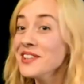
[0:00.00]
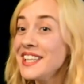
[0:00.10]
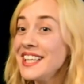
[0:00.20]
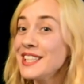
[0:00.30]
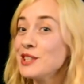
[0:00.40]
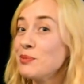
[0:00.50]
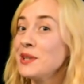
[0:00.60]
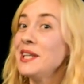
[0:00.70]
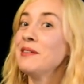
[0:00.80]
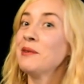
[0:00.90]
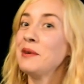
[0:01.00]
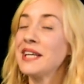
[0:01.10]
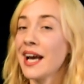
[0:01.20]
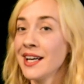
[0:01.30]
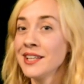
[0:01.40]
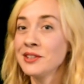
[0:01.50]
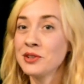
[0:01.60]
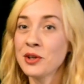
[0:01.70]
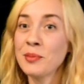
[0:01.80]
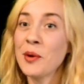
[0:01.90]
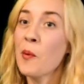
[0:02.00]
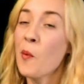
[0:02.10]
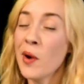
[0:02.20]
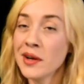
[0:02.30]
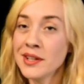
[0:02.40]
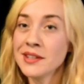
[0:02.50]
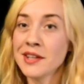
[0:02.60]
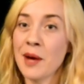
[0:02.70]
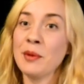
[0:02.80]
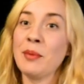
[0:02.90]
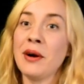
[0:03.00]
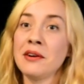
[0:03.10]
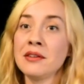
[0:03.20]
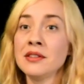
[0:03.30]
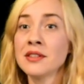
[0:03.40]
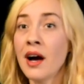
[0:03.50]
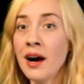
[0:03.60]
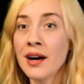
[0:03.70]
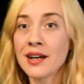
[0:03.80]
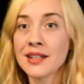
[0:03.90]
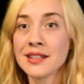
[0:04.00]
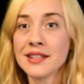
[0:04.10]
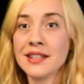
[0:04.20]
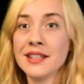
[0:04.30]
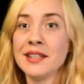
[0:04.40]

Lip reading: Currently, it is believed that we cannot determine where the atomic particles are.